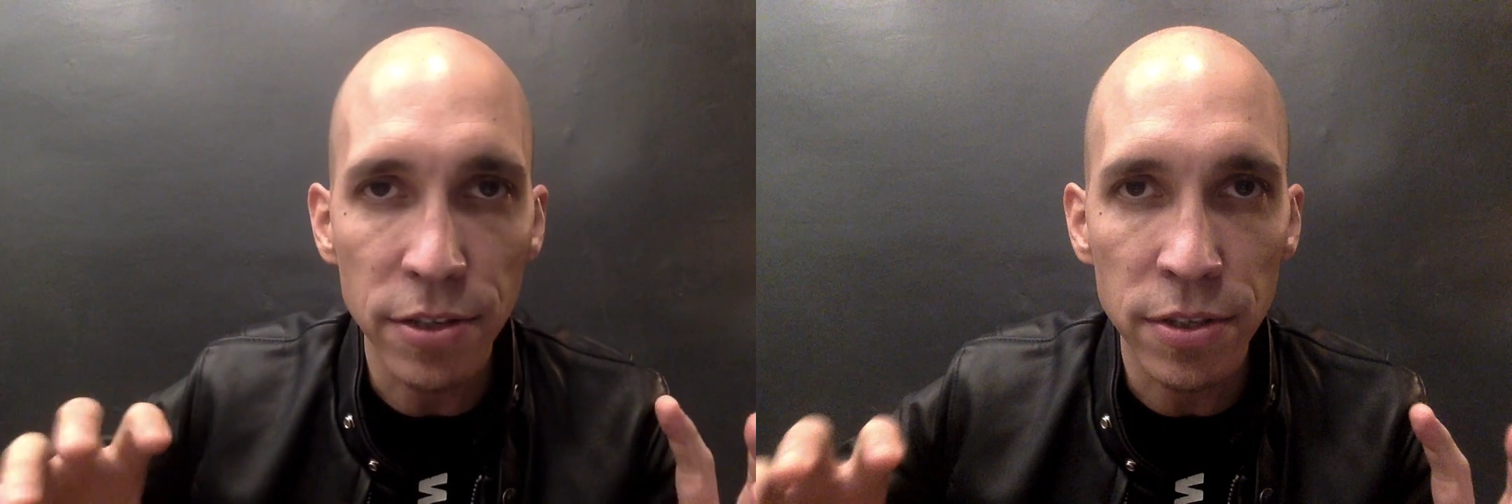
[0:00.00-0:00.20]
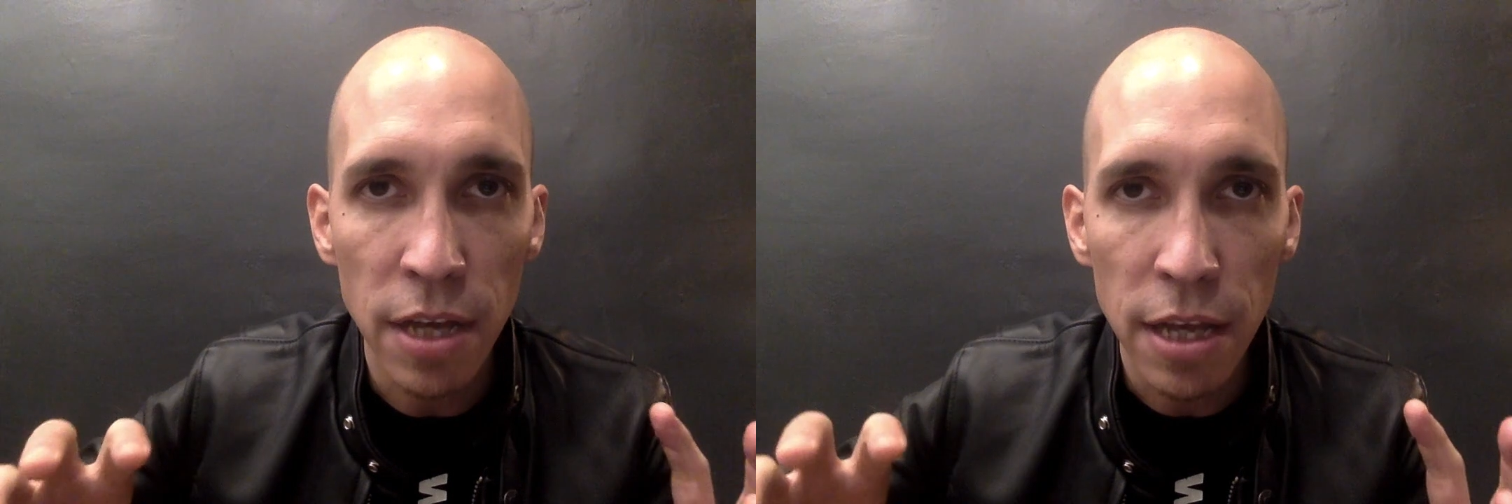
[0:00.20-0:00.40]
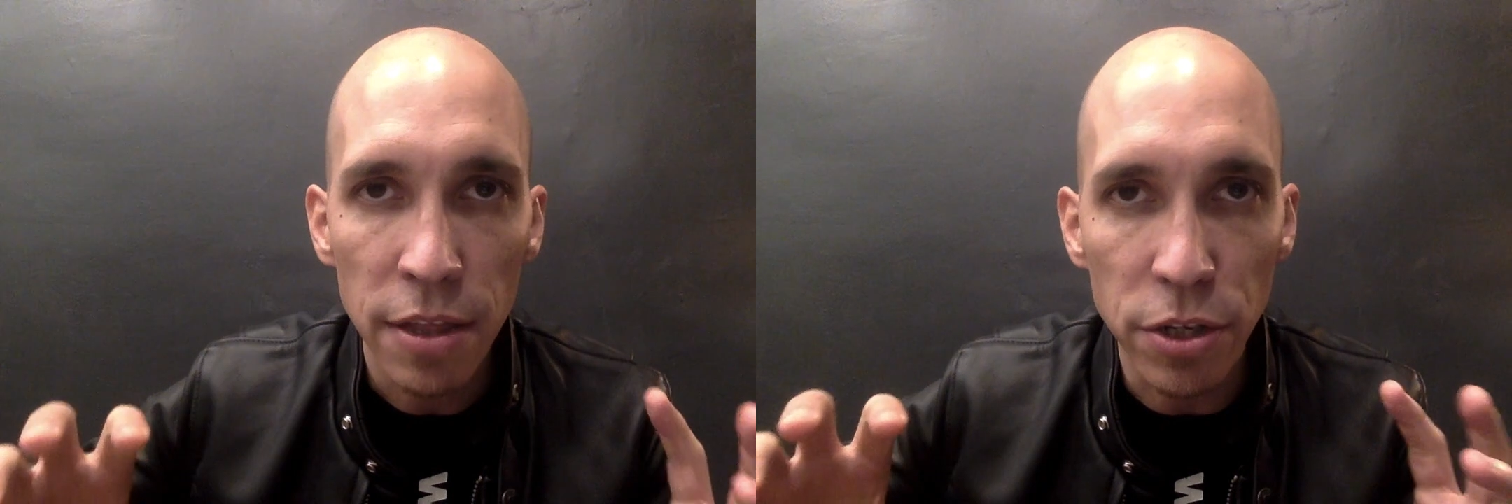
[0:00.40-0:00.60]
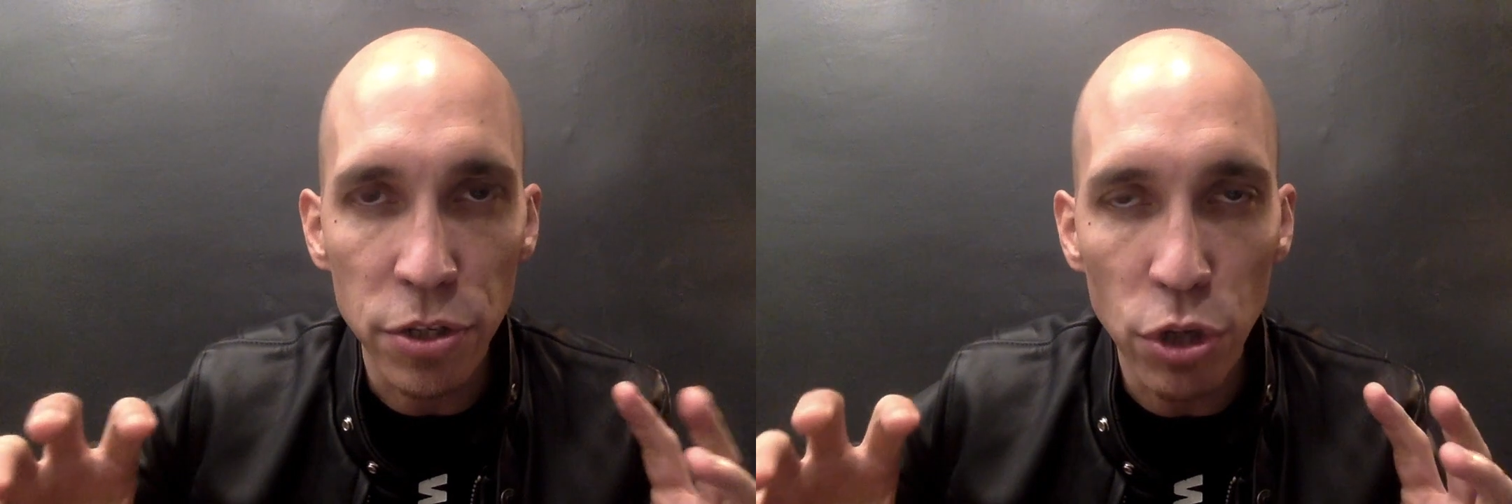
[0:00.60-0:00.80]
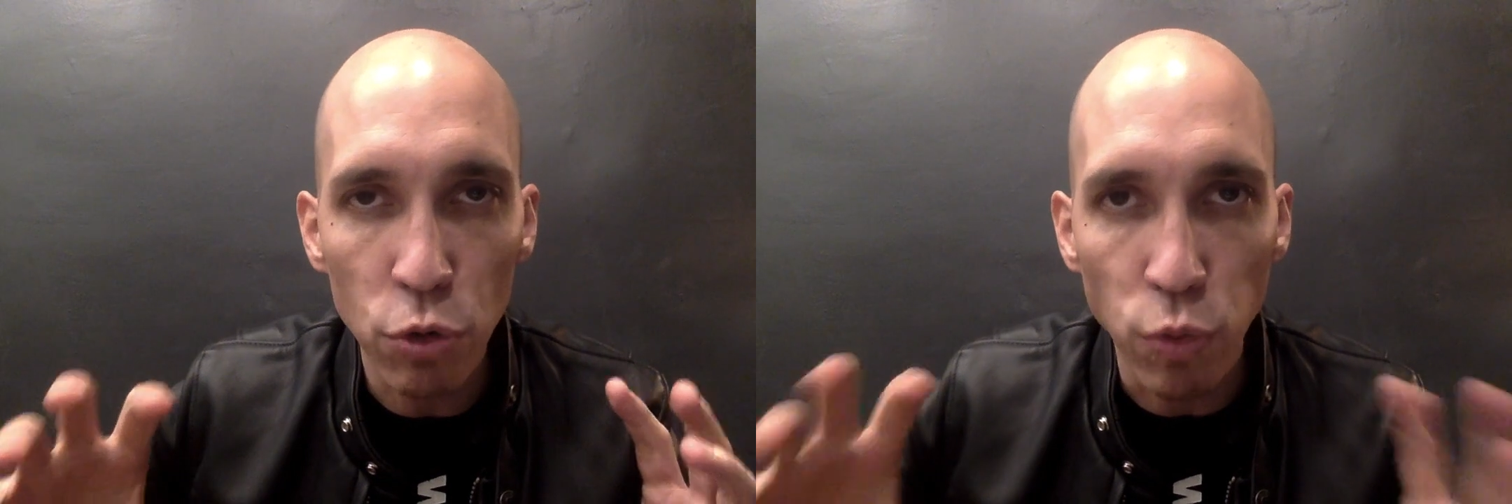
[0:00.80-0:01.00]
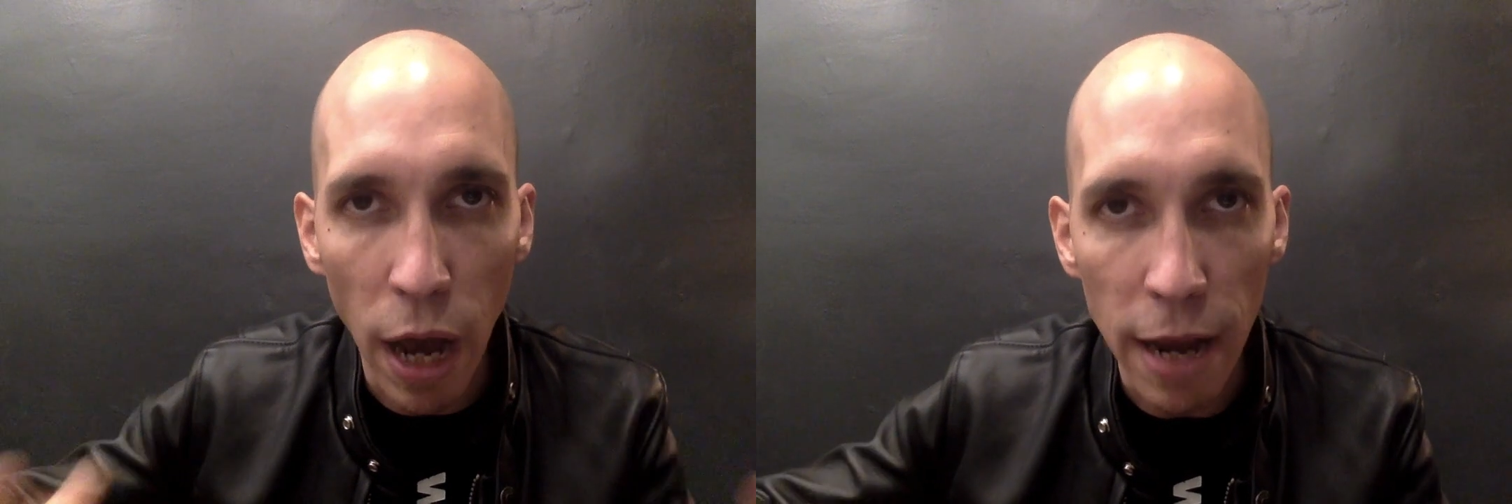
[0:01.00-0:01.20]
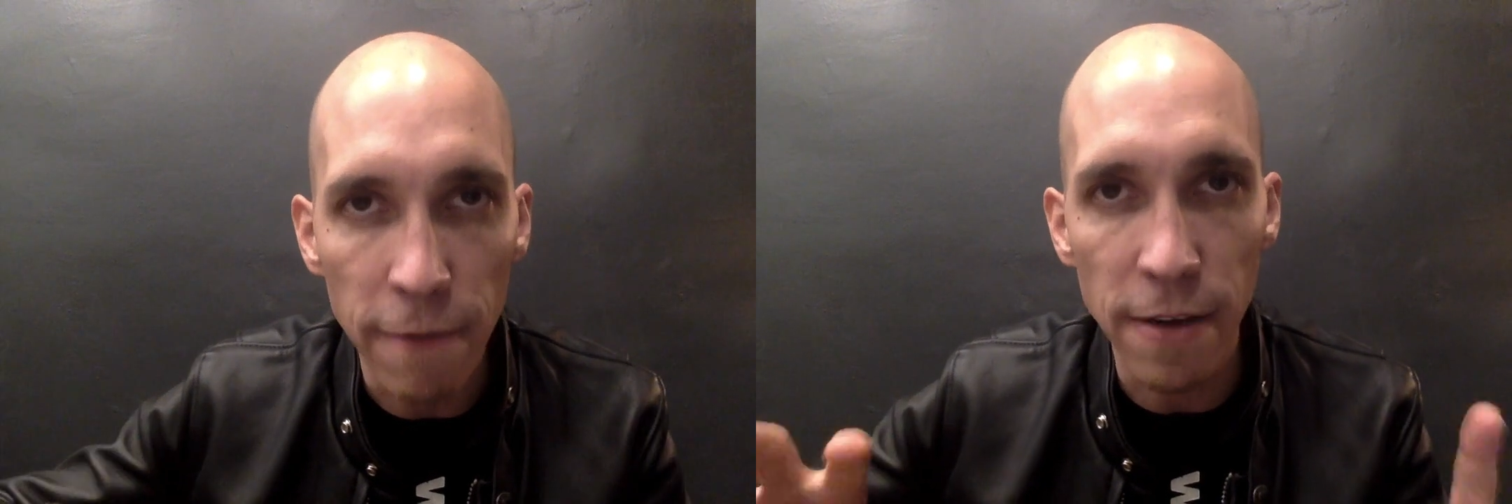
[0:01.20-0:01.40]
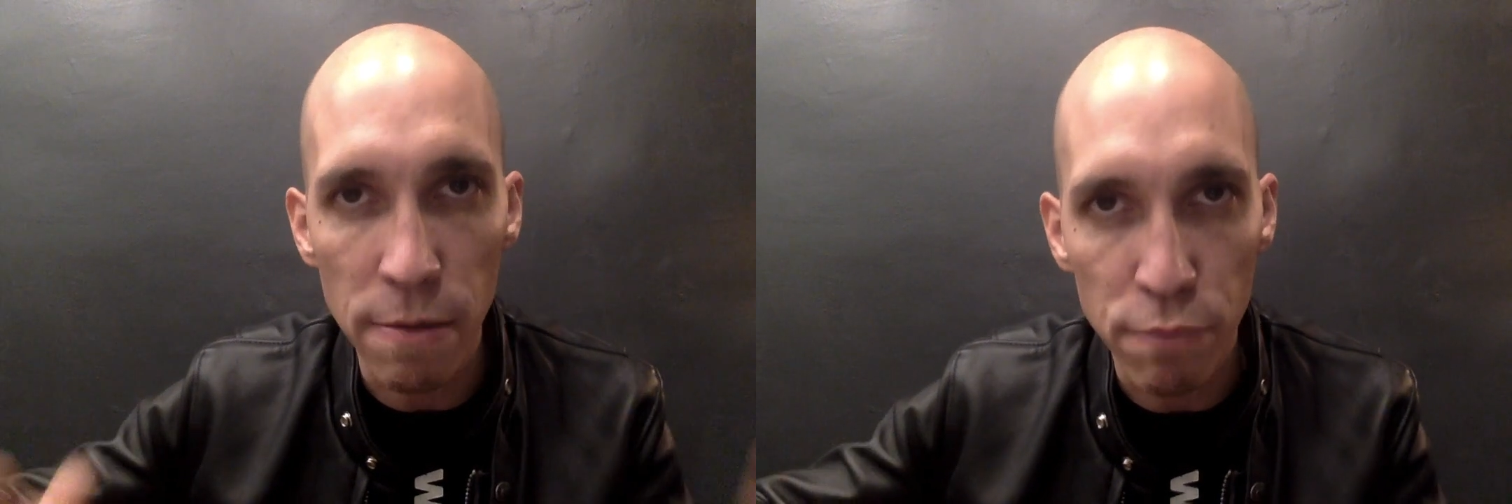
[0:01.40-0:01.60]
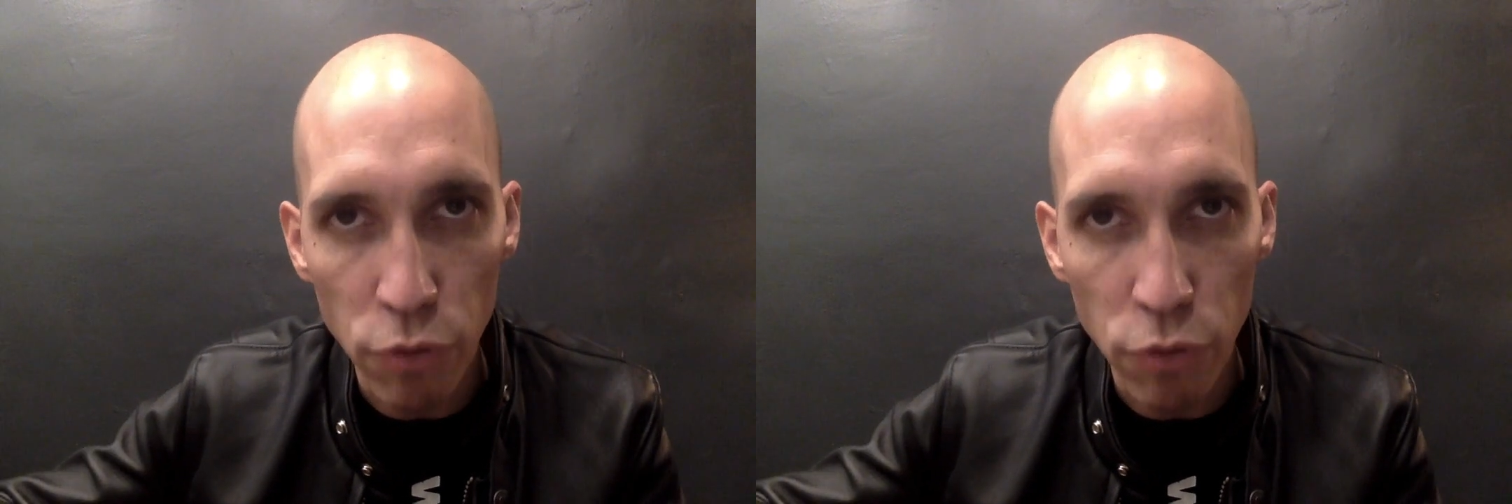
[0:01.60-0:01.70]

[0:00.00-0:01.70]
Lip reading: is so rife and